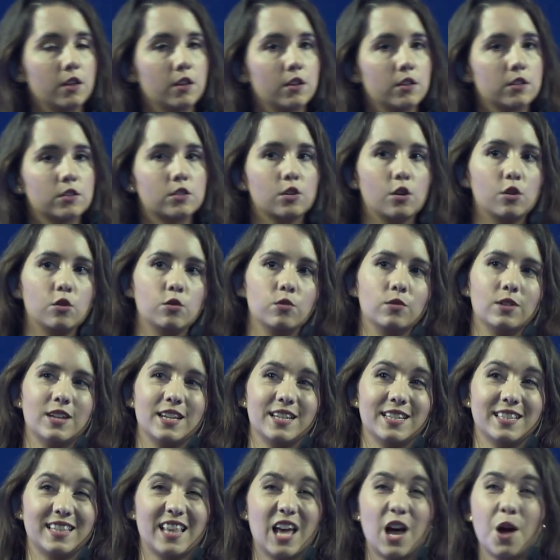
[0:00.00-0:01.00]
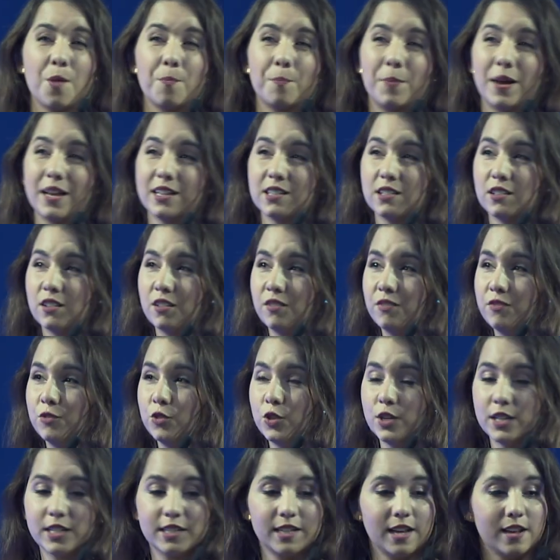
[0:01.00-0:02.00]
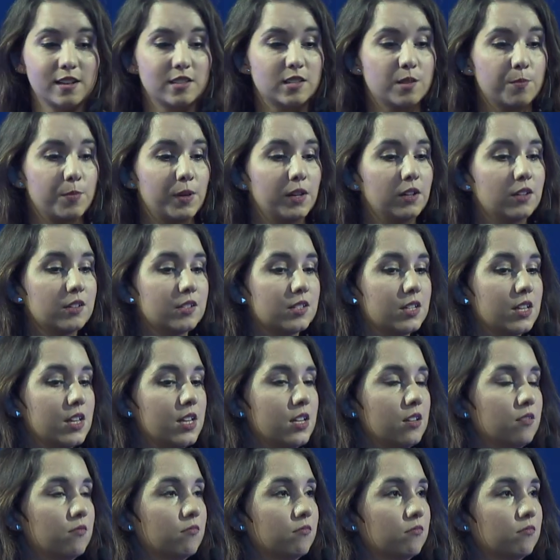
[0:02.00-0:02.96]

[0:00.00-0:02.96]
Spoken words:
So is that better for accessibility?